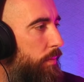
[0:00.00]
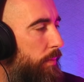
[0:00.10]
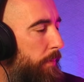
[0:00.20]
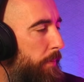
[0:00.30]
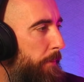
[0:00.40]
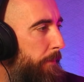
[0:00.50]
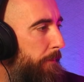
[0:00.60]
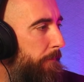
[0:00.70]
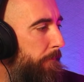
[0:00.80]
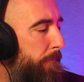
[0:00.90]

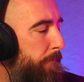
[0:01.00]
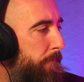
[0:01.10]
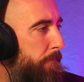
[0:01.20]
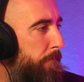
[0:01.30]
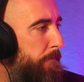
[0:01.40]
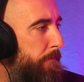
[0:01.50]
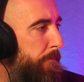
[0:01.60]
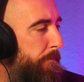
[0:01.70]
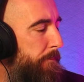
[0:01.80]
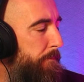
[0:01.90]

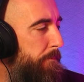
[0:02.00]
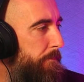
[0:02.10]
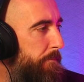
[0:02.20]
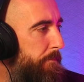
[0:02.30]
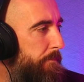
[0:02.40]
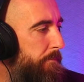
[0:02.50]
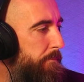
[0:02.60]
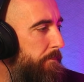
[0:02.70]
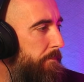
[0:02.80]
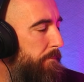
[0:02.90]

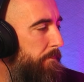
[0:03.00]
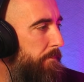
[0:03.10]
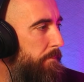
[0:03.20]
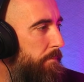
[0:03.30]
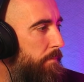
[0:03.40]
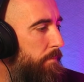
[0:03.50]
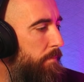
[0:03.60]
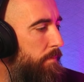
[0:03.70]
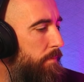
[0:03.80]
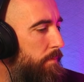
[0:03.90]

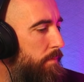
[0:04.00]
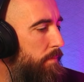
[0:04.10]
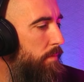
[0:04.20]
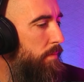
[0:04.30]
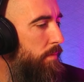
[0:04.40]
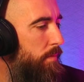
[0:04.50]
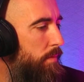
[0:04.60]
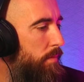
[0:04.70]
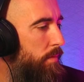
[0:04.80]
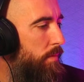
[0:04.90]

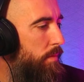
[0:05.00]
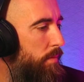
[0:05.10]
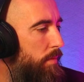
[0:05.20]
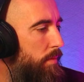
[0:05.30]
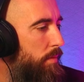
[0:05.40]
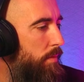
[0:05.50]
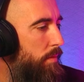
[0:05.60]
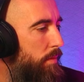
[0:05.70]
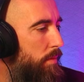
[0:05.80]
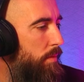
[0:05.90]

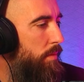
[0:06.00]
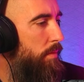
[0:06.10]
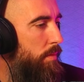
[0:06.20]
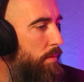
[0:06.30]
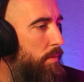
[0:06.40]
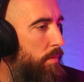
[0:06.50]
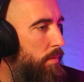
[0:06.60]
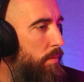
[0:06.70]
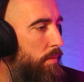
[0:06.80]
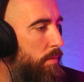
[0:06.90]
This person isn't speaking.